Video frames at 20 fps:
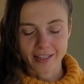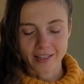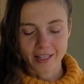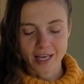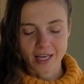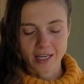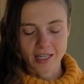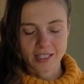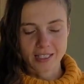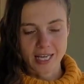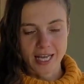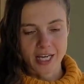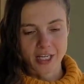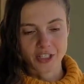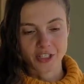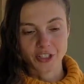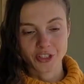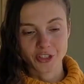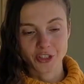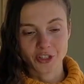That is
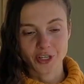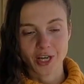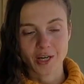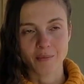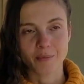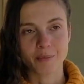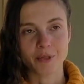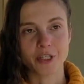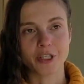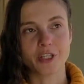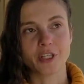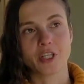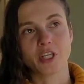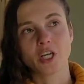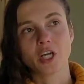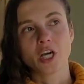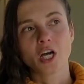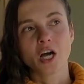actually gonna be